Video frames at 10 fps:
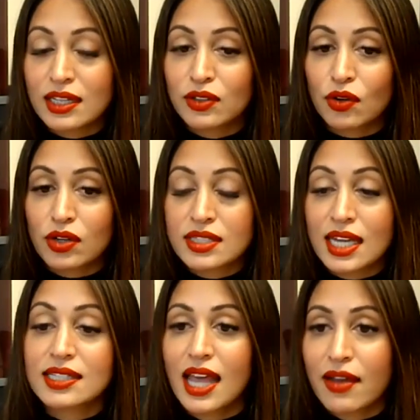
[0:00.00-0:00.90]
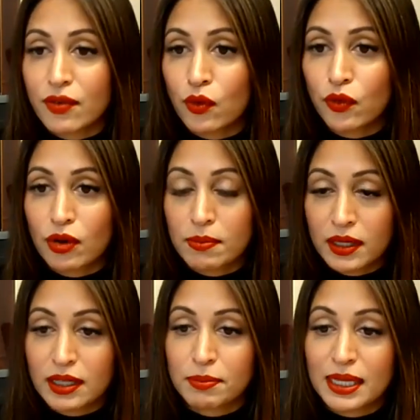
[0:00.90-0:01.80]
in New York State to have over 1
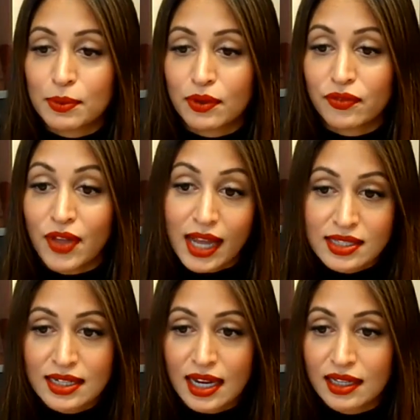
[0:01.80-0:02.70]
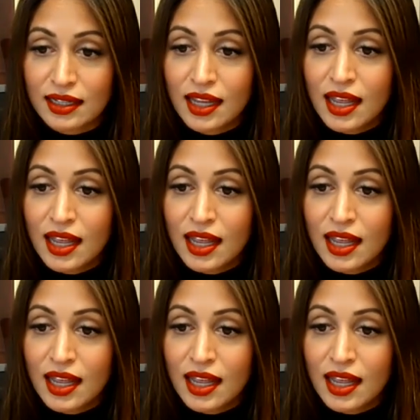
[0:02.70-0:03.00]
million people vaccinated.